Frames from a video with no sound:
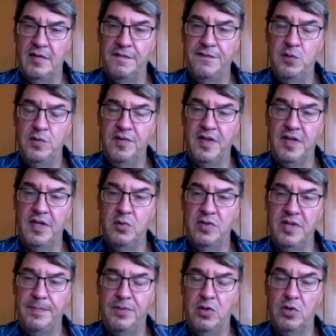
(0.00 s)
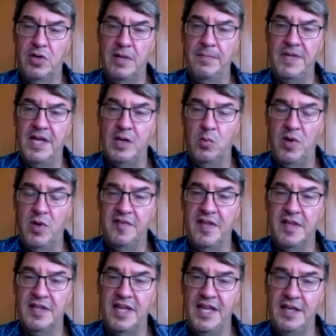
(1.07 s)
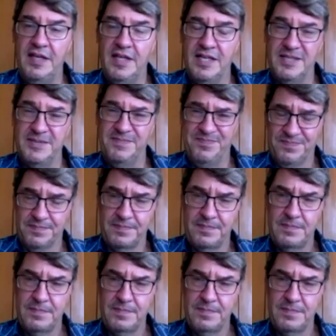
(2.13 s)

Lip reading: in the food security program here in Western Kenya.